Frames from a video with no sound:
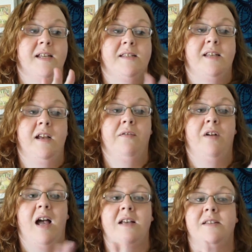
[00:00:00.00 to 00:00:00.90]
That's City of
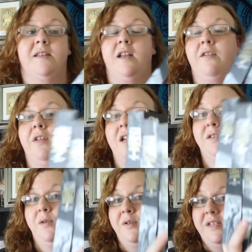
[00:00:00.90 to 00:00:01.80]
Glass, City of
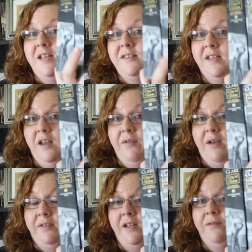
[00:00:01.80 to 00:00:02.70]
Lost Souls, and City of Heavenly